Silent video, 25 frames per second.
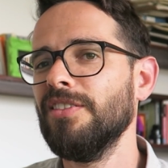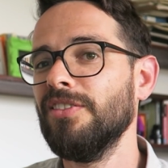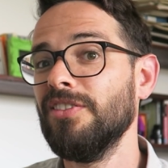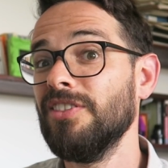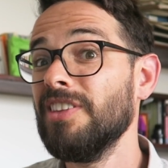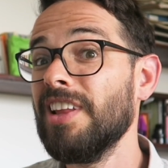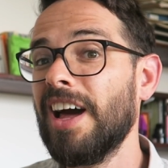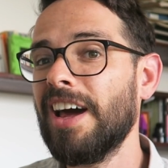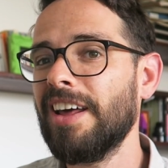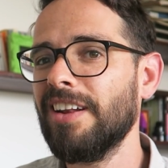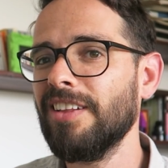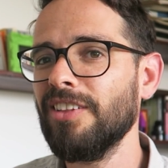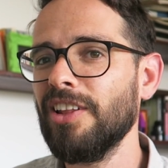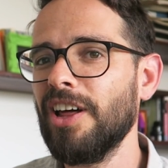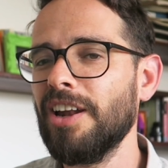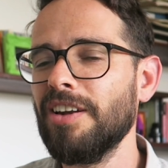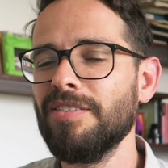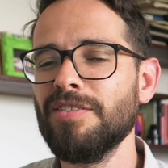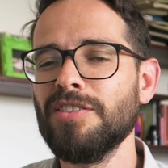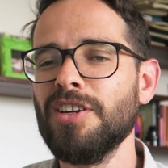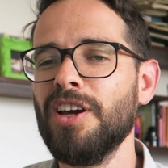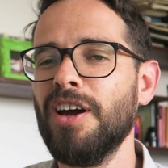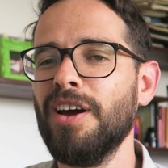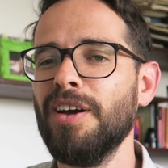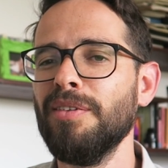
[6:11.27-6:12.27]
a lot
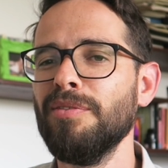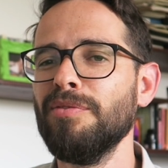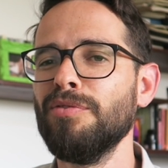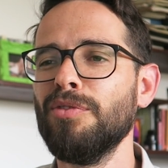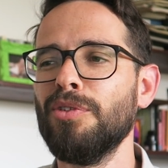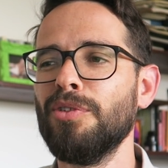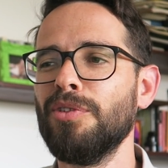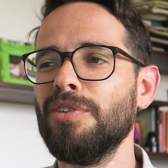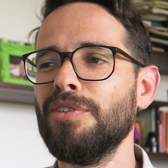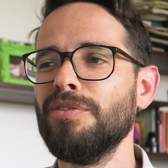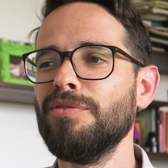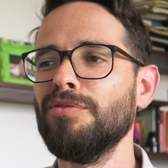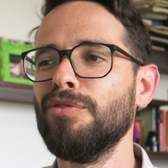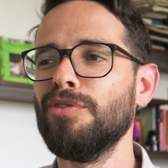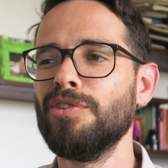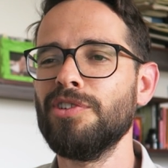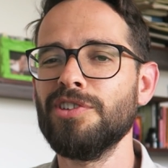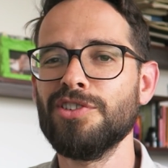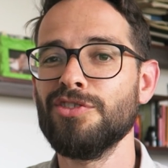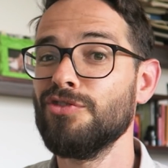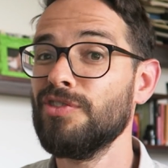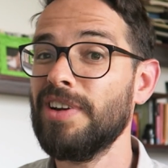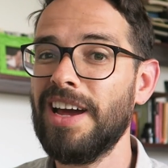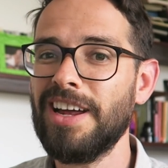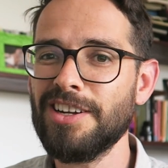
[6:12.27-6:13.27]
of time for
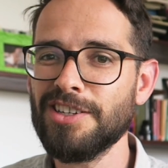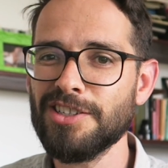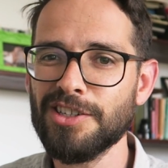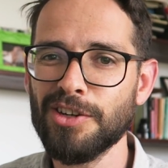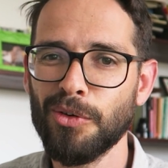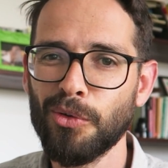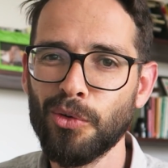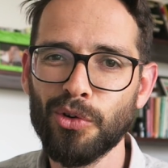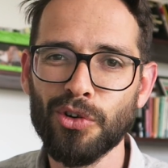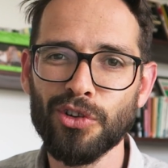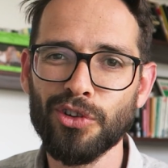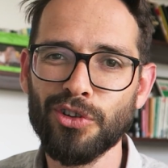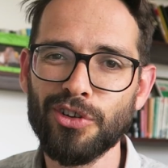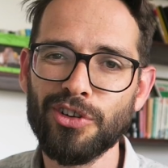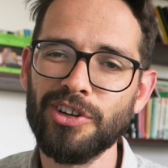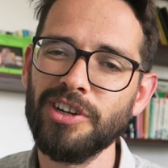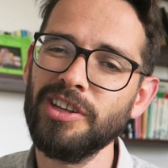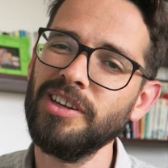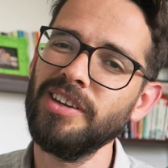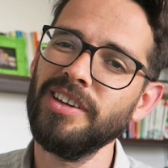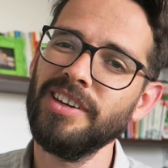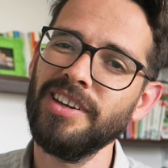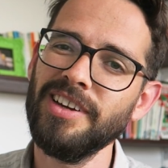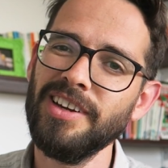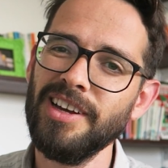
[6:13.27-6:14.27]
strategy or
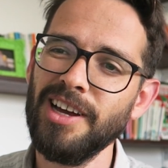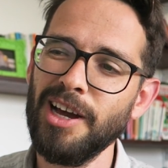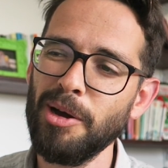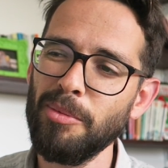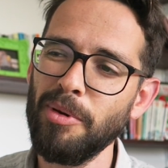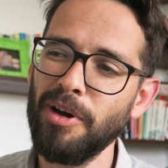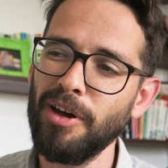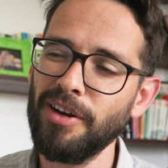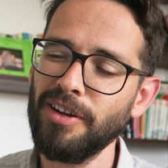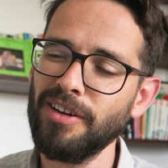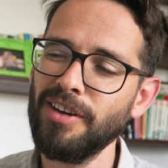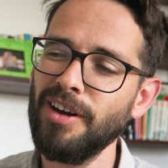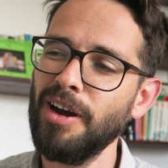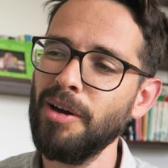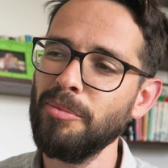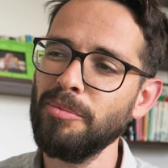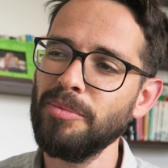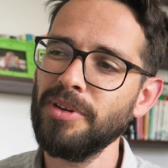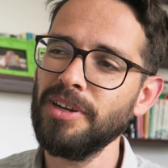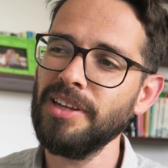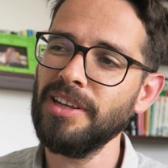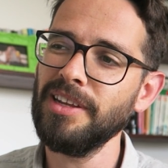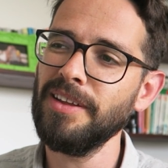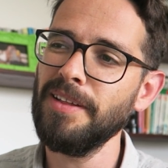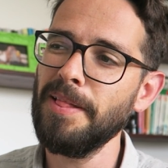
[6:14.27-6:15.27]
learning about a
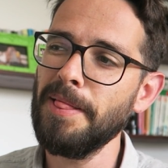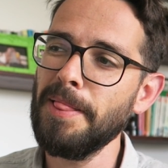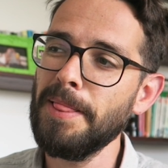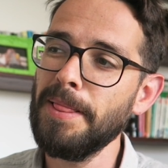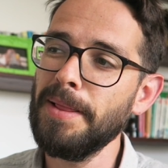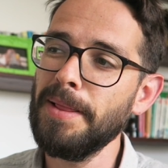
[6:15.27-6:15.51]
company.